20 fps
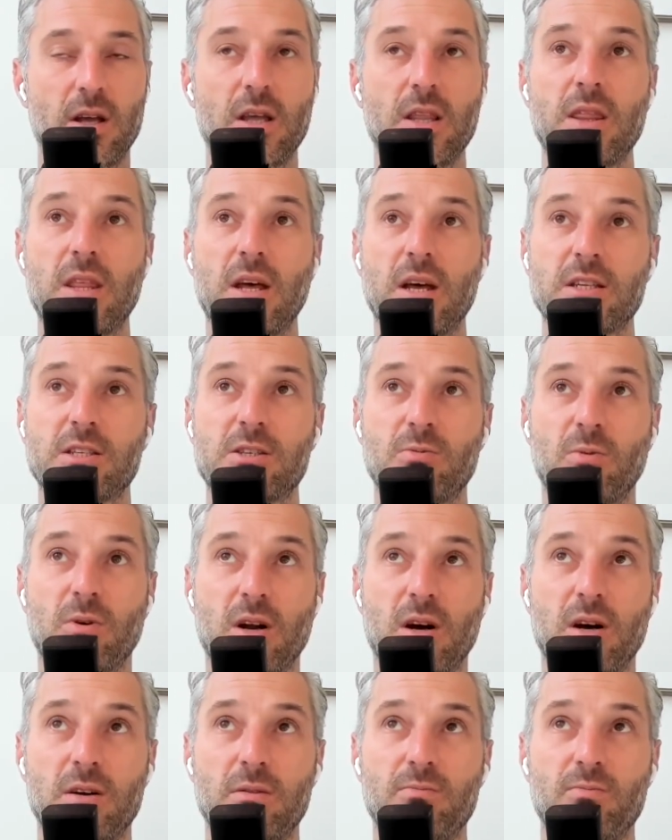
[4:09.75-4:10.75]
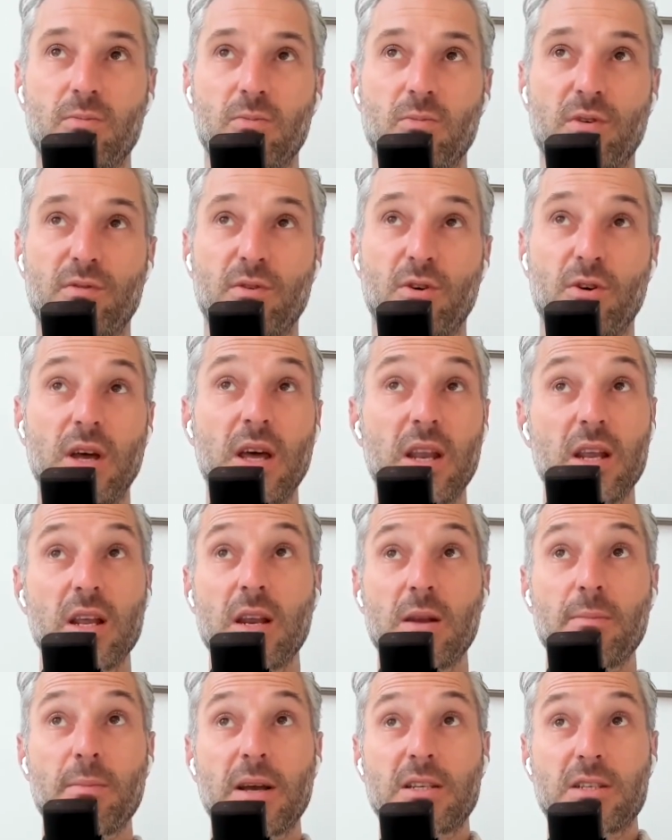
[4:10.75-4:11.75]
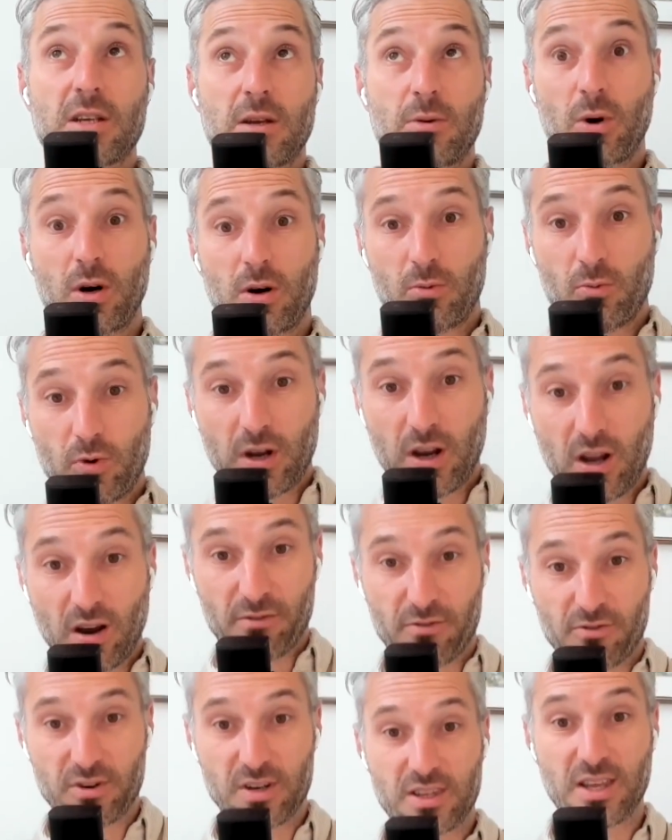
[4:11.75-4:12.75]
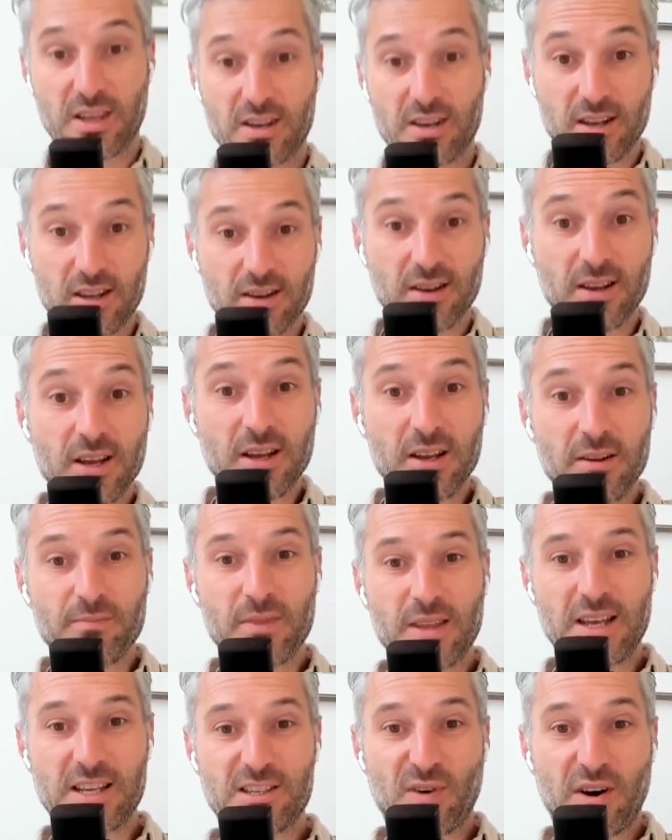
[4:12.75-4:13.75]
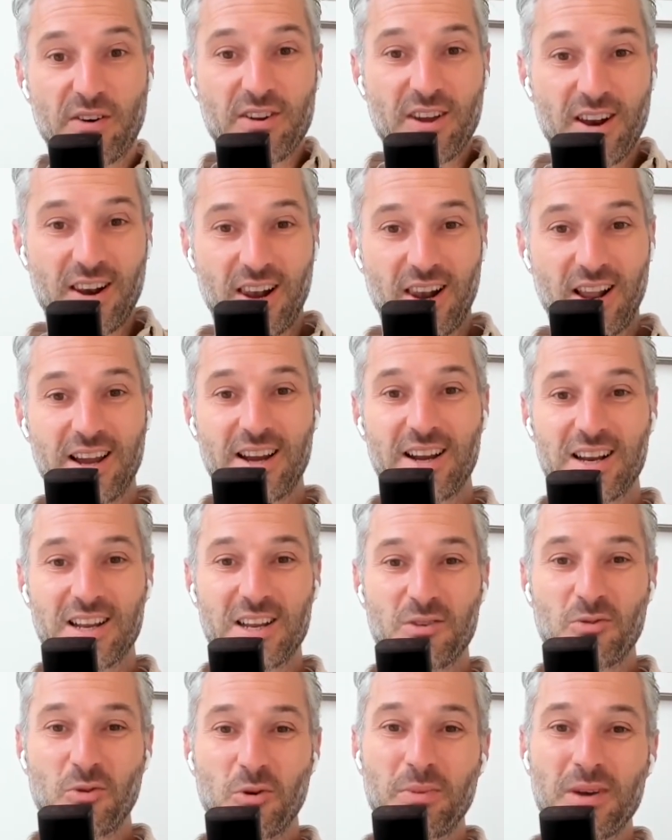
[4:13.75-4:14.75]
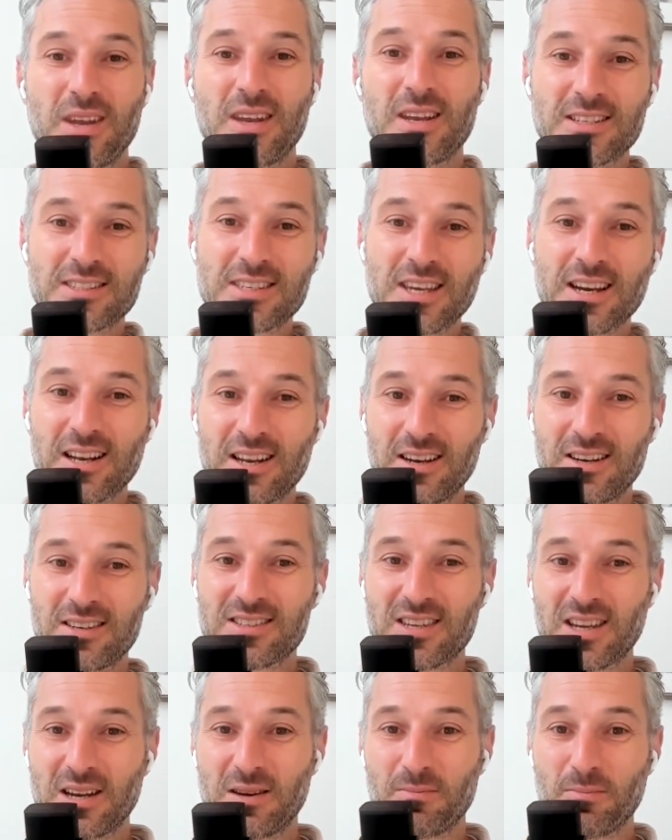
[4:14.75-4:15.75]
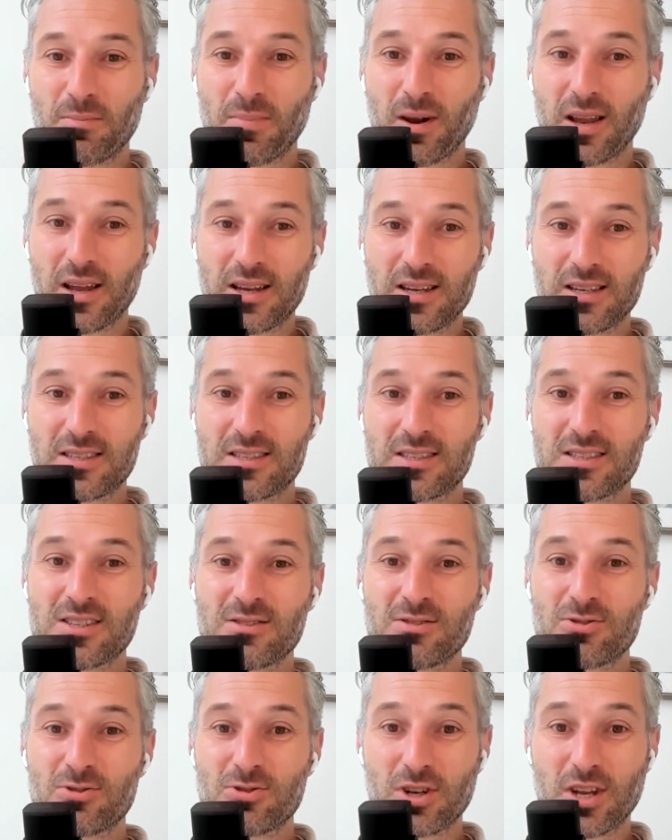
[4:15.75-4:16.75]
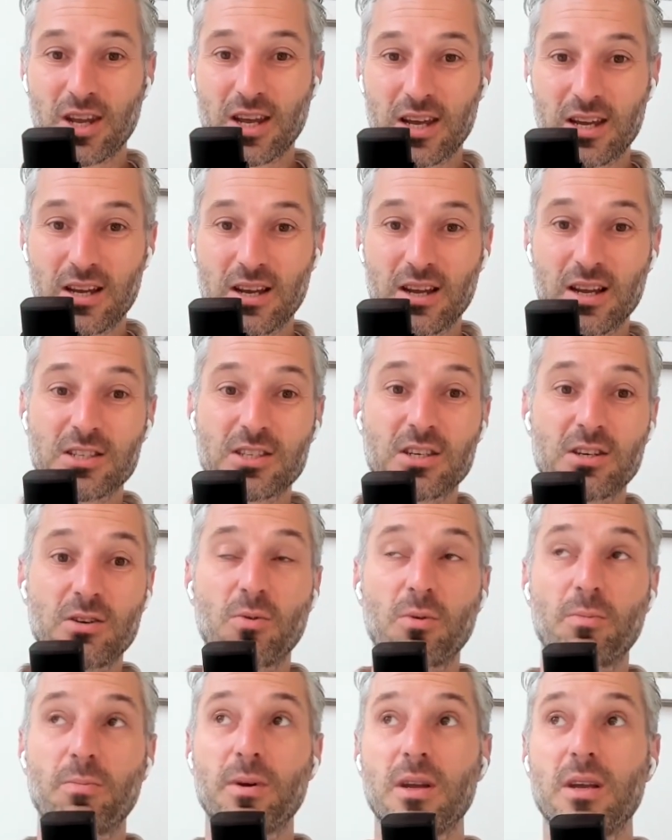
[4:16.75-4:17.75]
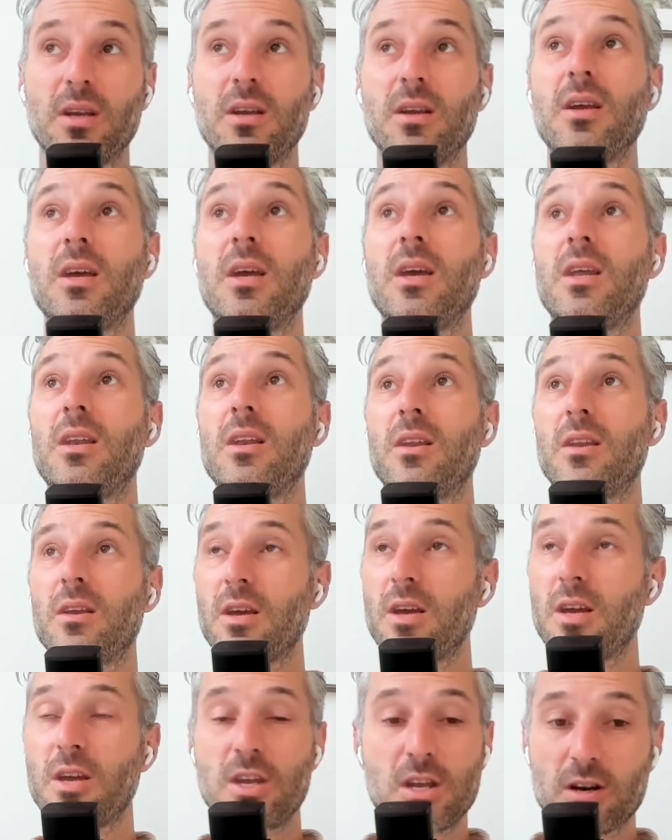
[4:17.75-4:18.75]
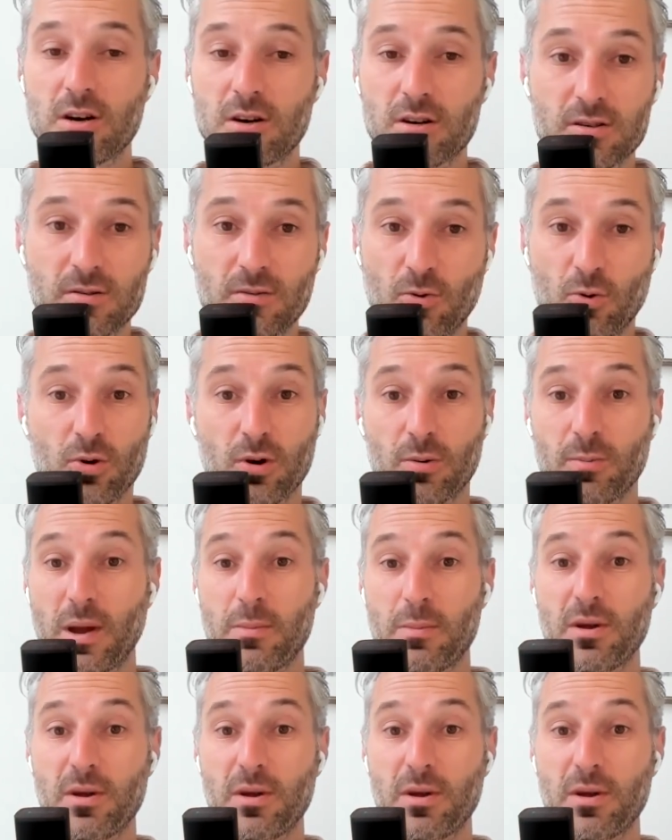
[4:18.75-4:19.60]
That's what I refer, and it makes it recovery. That it's very unlikely you will be in exactly the same place today as you will be in a year or maybe